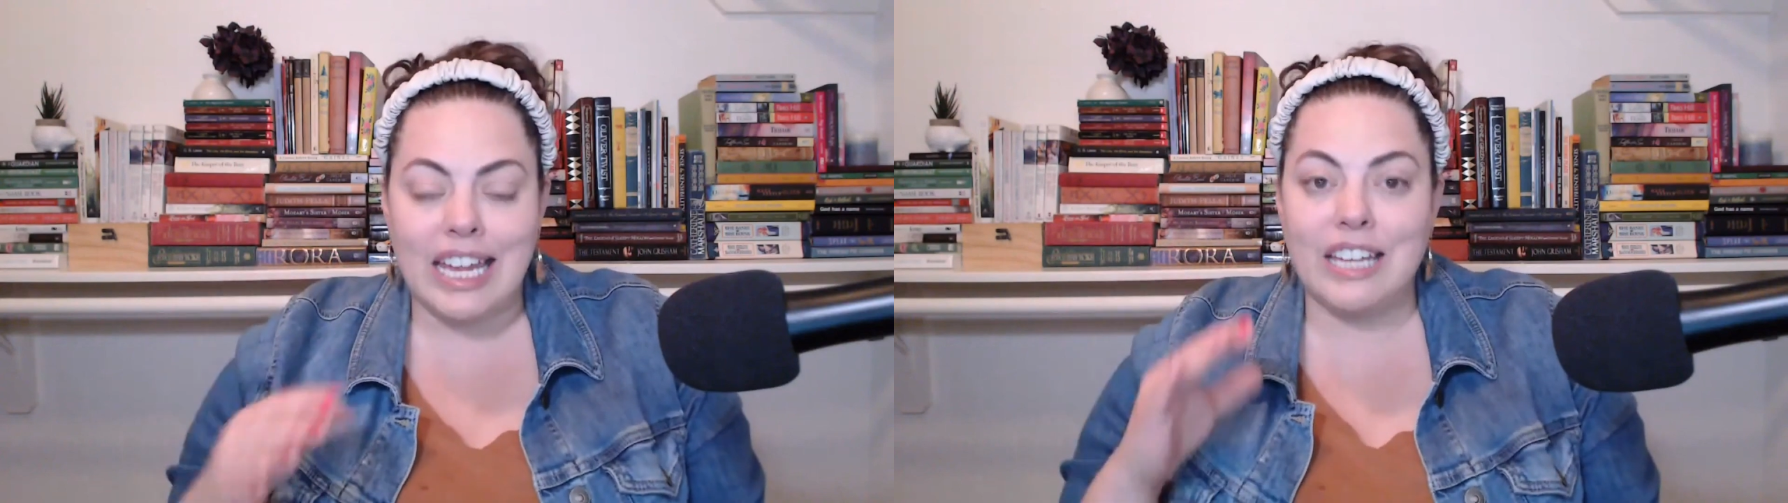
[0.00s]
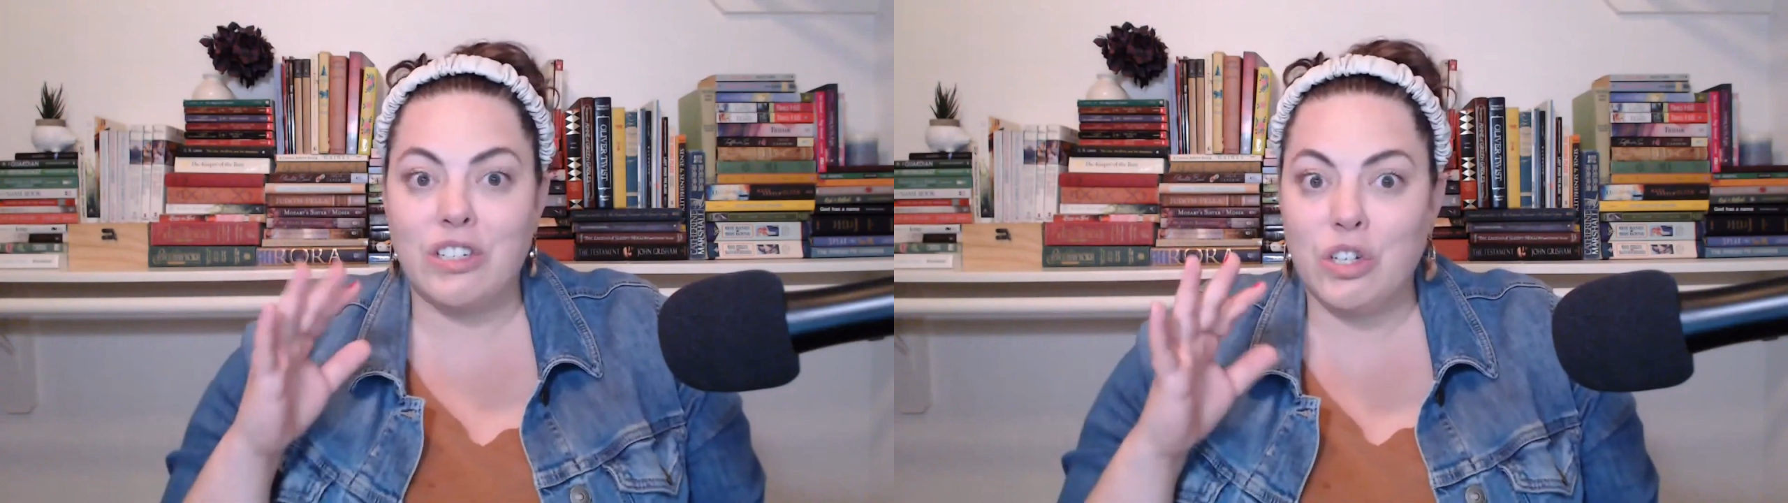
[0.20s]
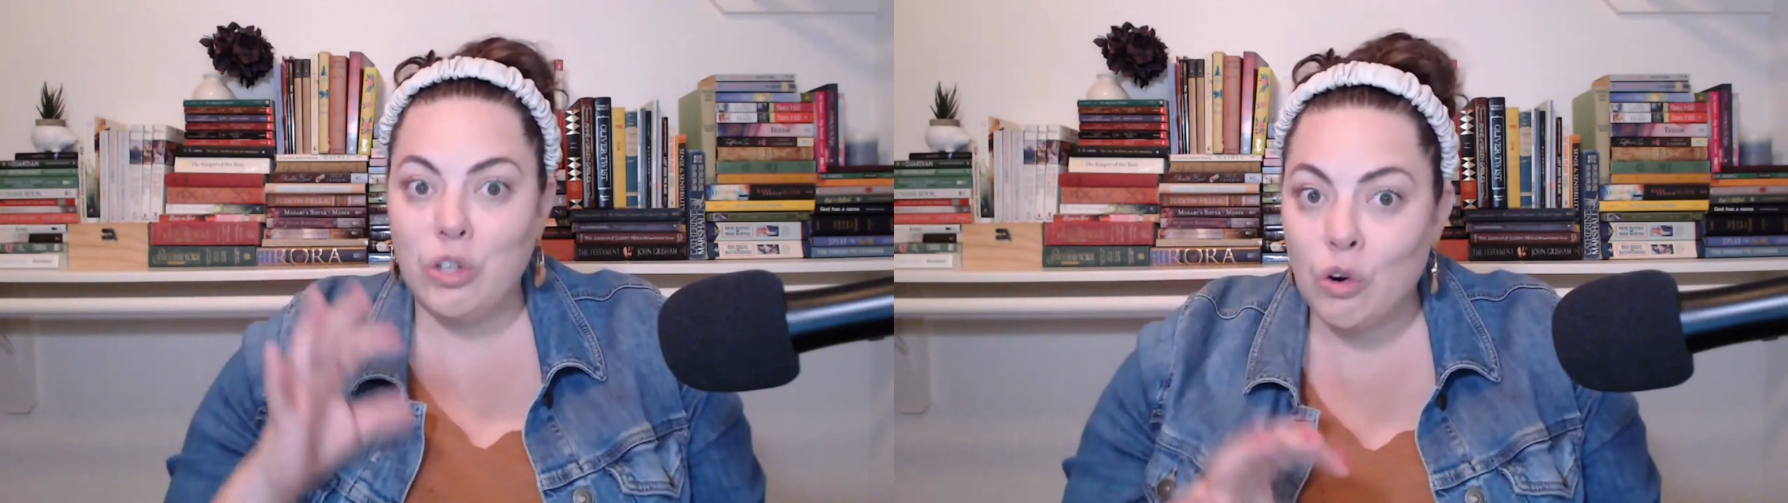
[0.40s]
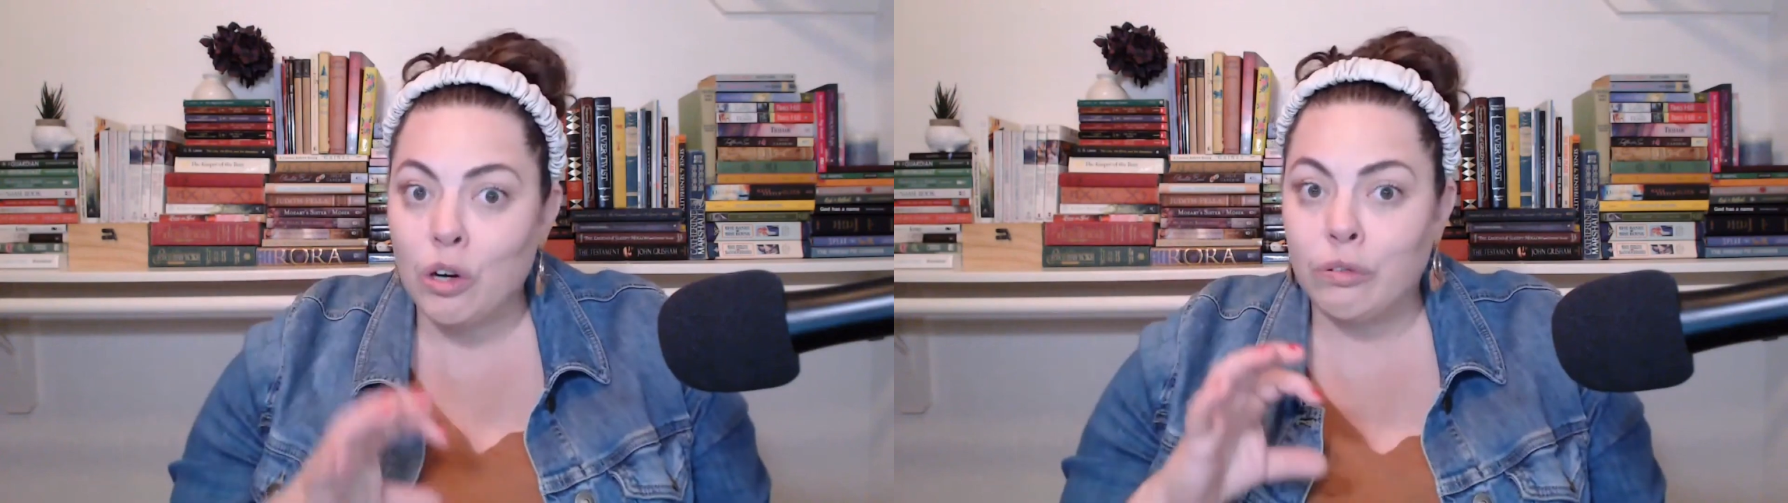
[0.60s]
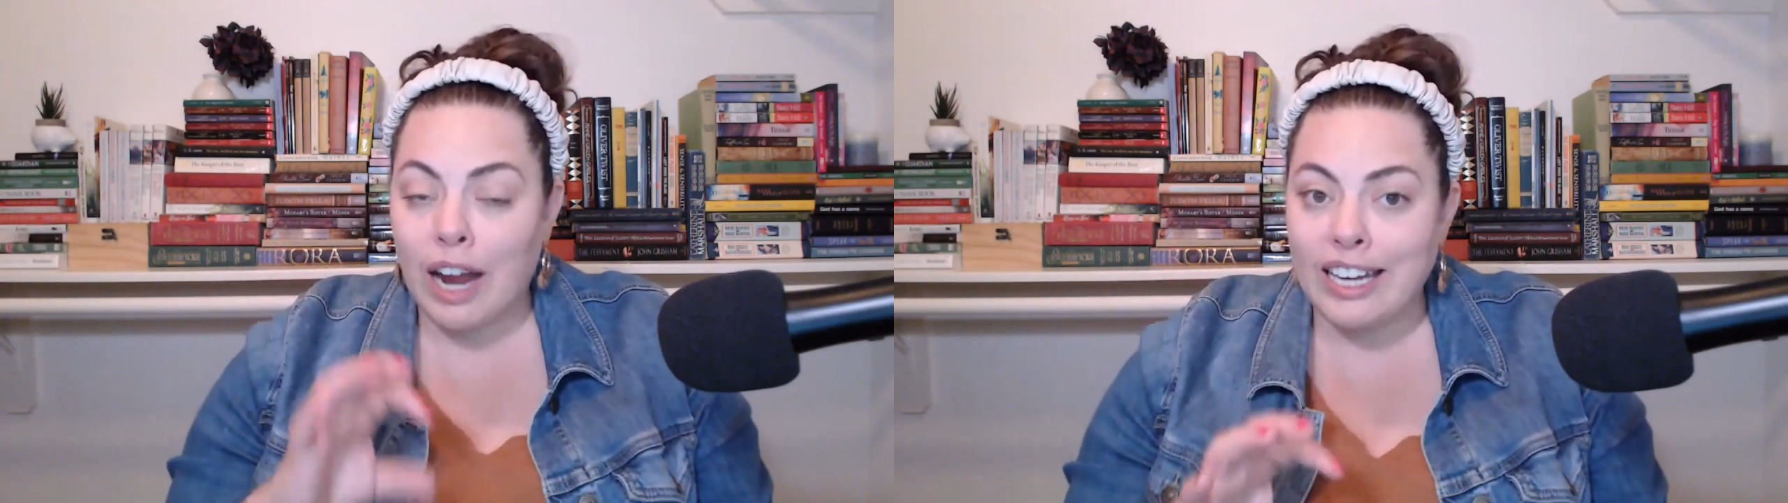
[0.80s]
into your
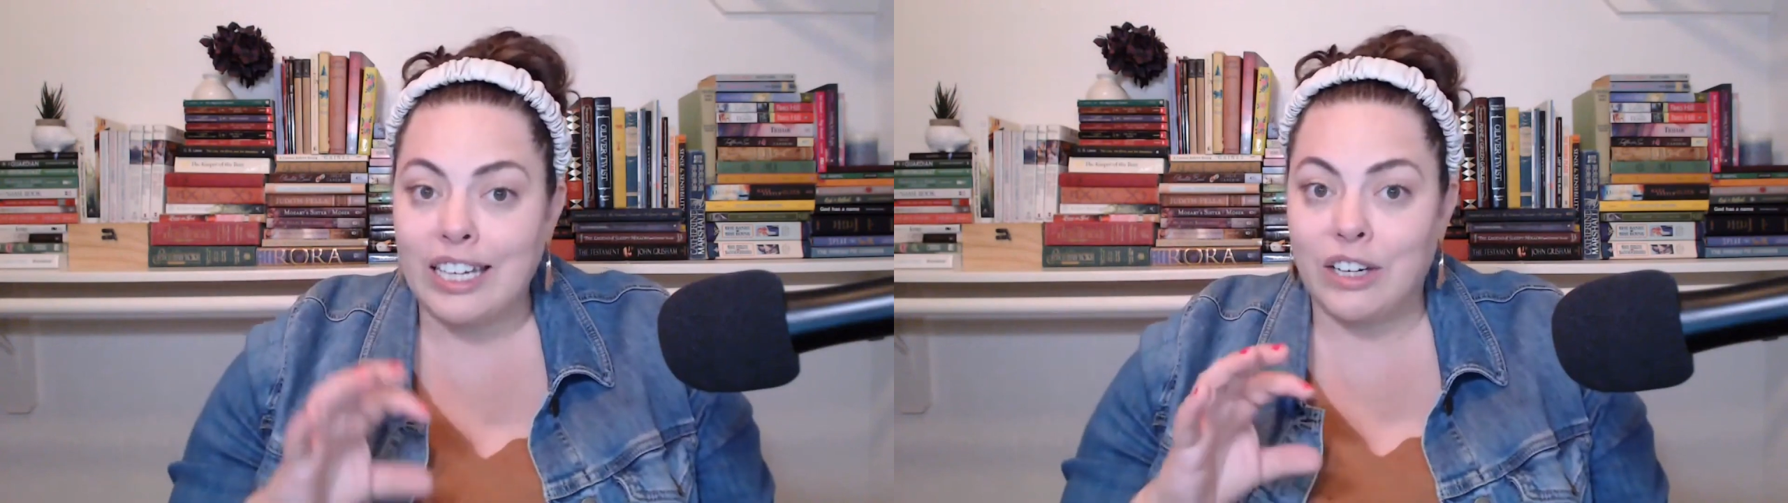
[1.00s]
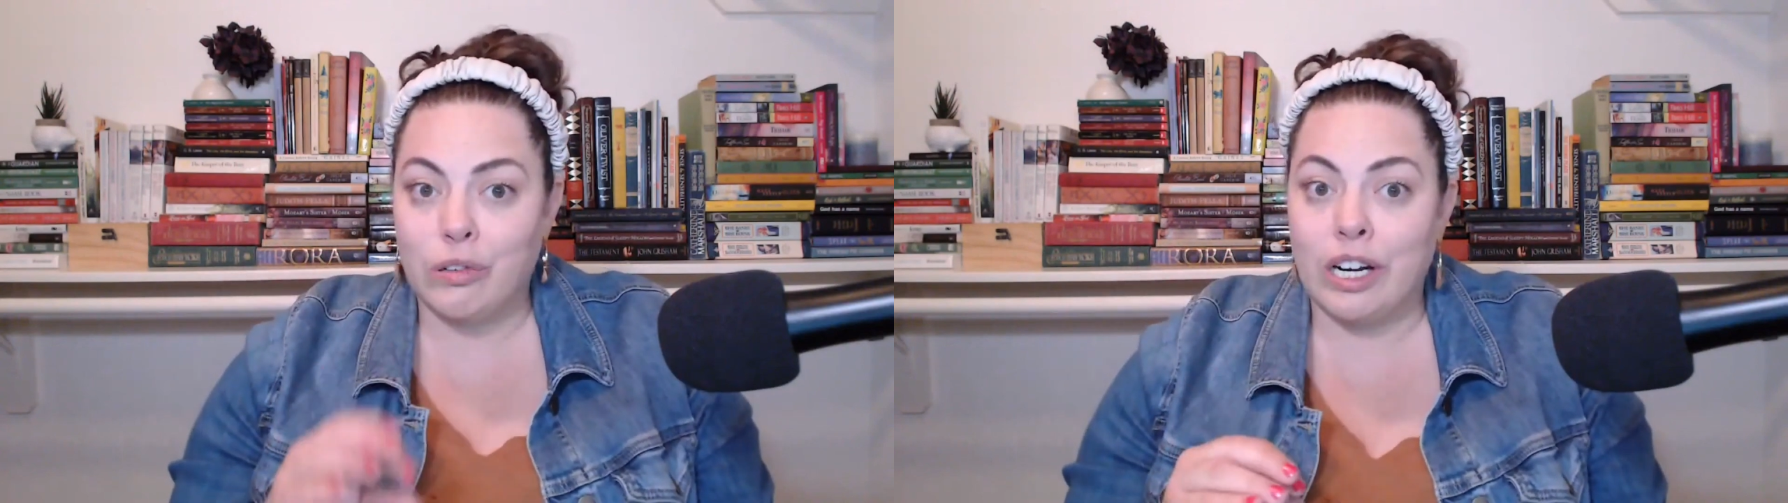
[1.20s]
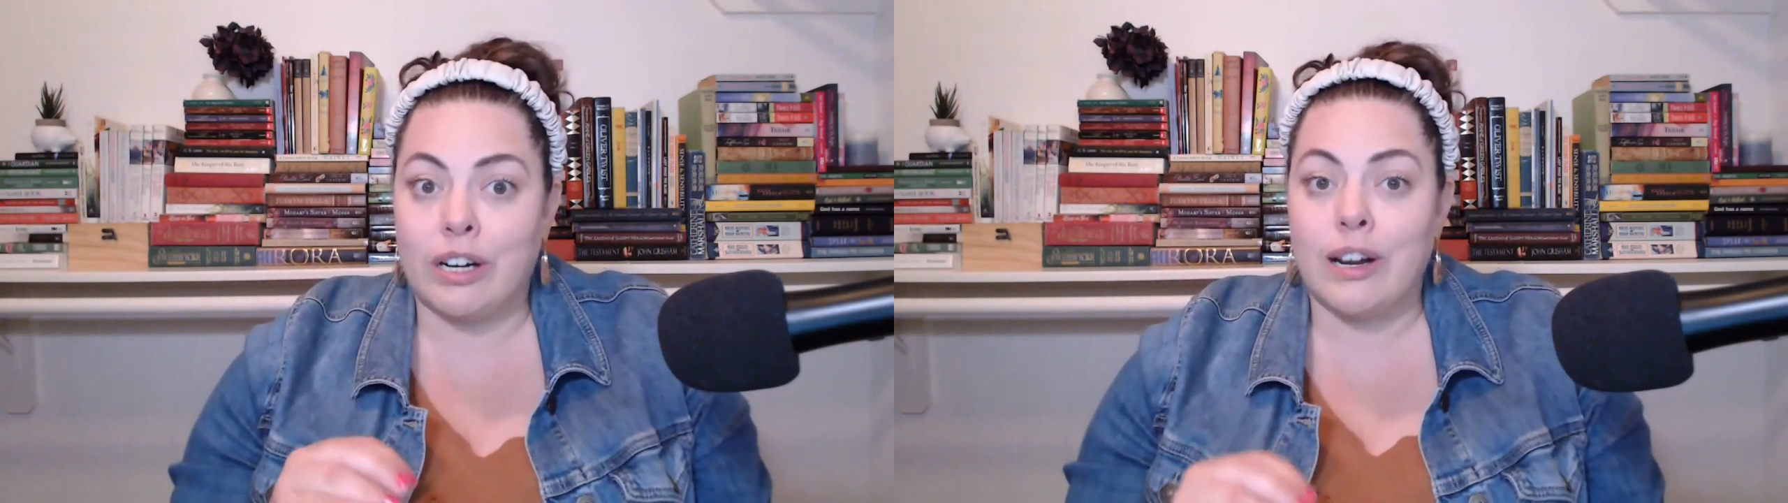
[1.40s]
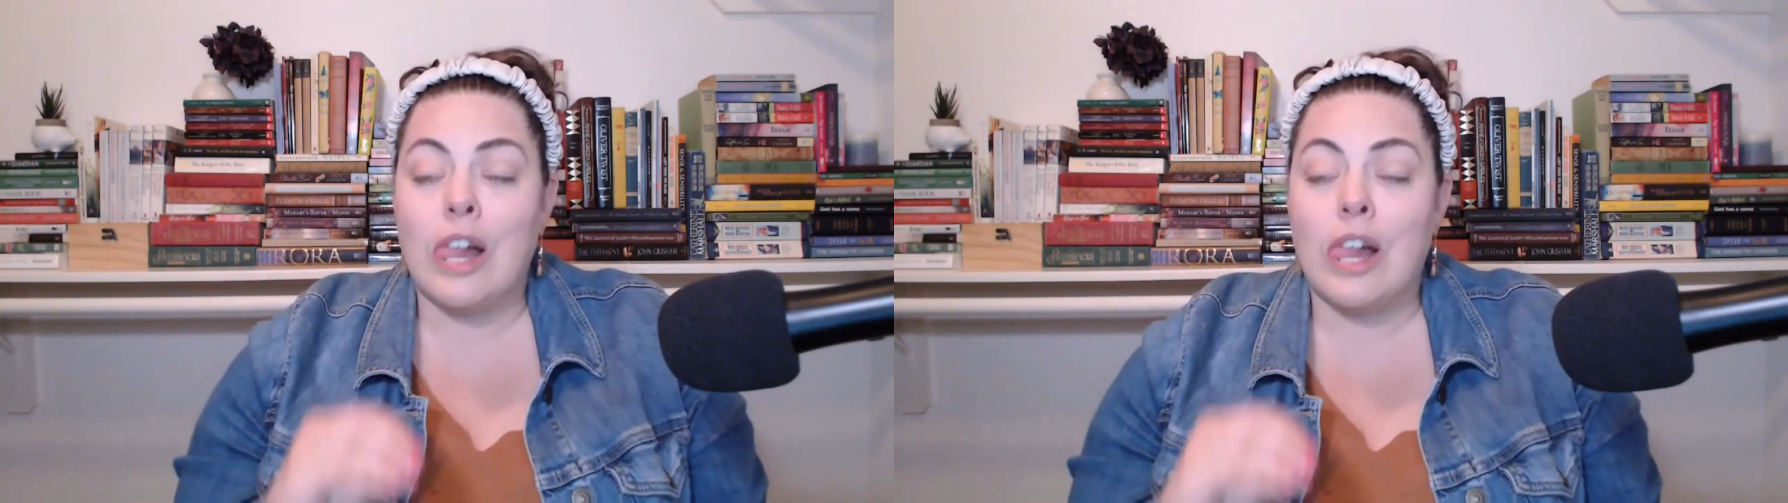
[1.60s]
writing career.